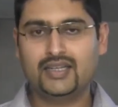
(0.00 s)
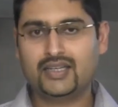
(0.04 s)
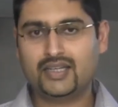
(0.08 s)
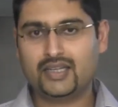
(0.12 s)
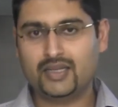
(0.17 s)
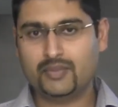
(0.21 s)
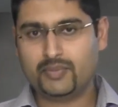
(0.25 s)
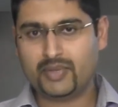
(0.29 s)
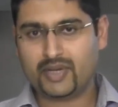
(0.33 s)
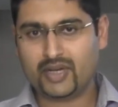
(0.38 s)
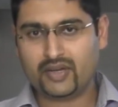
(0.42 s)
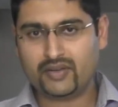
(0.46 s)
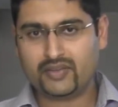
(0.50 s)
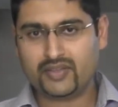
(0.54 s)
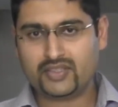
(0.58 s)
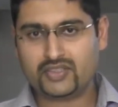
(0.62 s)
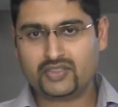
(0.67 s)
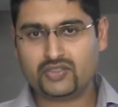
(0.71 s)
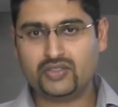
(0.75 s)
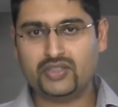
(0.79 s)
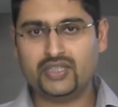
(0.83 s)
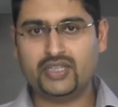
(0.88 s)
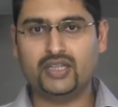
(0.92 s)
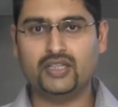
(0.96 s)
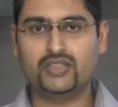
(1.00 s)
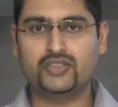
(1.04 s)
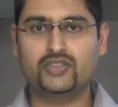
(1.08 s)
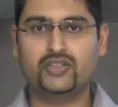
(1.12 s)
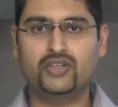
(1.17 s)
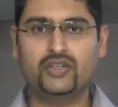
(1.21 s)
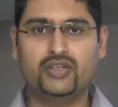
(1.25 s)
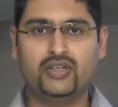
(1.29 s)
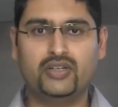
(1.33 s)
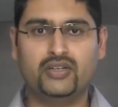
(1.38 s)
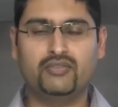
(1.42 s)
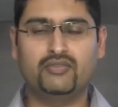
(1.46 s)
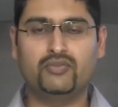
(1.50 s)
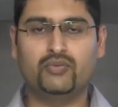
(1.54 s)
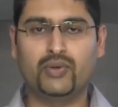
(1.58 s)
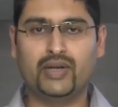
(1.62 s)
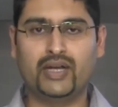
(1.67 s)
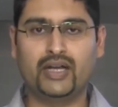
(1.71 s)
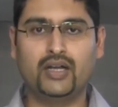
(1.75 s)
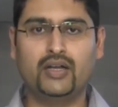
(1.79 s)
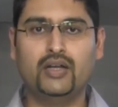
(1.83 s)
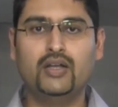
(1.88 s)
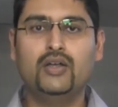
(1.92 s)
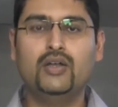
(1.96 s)
Compare this to the alternative
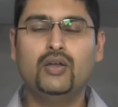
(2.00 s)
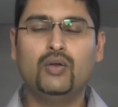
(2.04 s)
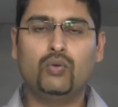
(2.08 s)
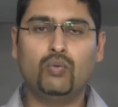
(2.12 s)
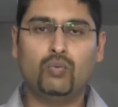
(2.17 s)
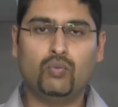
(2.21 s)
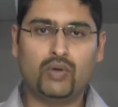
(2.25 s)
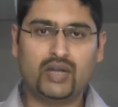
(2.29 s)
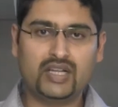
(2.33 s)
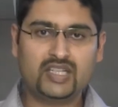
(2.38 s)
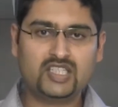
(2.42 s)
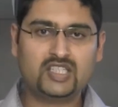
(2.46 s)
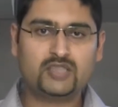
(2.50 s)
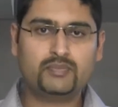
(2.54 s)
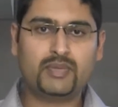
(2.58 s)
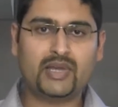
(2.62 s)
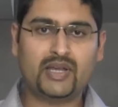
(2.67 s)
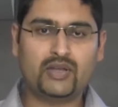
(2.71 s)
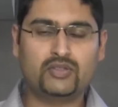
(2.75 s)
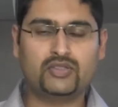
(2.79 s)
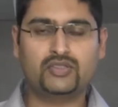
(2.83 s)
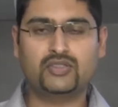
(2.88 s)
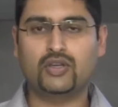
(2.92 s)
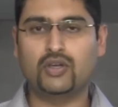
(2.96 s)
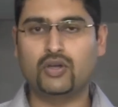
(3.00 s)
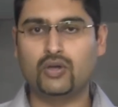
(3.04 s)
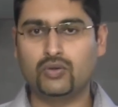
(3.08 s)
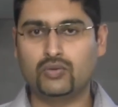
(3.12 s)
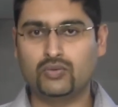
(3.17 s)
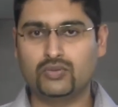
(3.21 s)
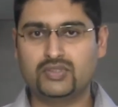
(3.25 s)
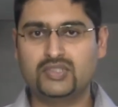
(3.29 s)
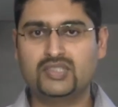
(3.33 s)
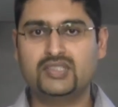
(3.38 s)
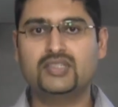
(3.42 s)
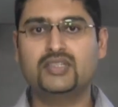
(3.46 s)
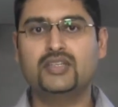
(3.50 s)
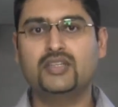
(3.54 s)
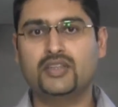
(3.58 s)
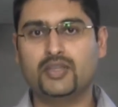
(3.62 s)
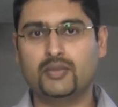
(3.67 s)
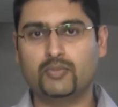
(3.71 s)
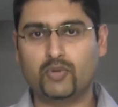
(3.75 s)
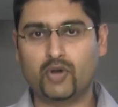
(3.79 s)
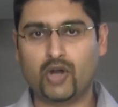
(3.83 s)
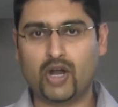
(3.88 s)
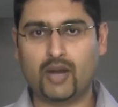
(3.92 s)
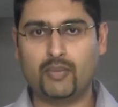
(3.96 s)
where one spouse owns
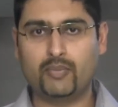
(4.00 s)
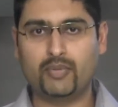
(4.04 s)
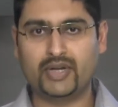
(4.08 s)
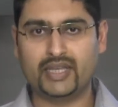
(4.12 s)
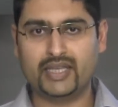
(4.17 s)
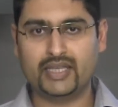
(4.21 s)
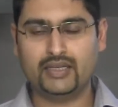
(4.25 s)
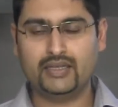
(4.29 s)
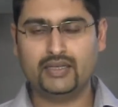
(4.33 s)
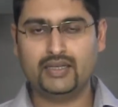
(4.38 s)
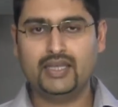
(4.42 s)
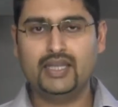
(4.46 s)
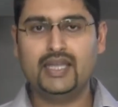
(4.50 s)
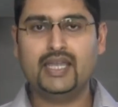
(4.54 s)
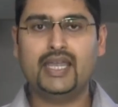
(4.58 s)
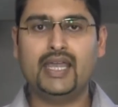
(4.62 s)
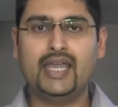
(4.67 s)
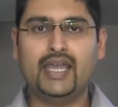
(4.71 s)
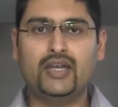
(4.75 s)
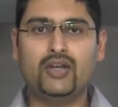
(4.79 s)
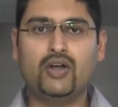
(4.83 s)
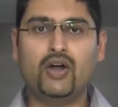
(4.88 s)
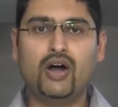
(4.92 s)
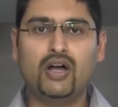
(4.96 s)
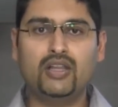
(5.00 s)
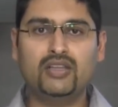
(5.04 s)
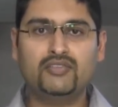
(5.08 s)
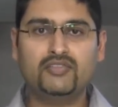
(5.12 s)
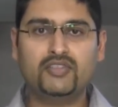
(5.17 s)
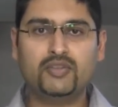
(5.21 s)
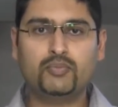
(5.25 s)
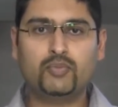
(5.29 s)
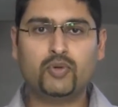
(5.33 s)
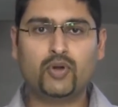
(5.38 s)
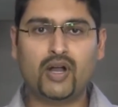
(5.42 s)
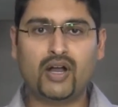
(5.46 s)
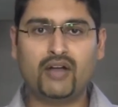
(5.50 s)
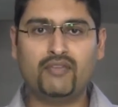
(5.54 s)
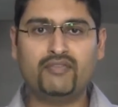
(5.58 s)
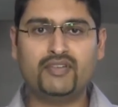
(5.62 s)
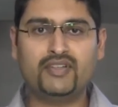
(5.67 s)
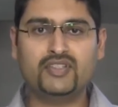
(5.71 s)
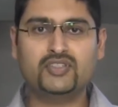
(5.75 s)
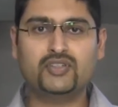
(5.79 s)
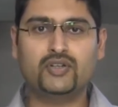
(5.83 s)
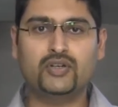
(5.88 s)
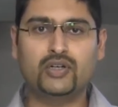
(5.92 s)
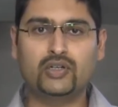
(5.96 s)
the property and all of the
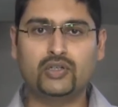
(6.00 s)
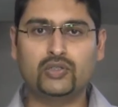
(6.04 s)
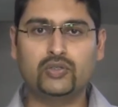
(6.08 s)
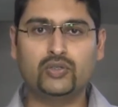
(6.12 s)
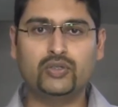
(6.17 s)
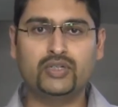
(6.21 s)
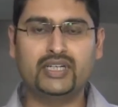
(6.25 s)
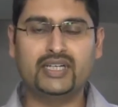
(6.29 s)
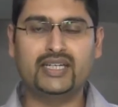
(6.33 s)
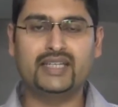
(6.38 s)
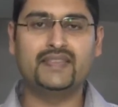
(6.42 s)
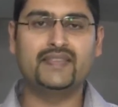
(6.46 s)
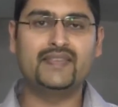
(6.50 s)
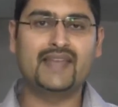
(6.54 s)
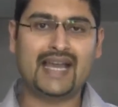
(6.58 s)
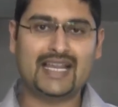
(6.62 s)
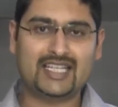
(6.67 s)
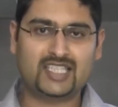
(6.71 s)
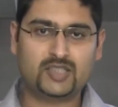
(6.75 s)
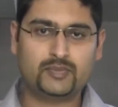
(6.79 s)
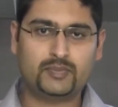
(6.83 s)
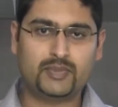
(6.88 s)
profits are included in that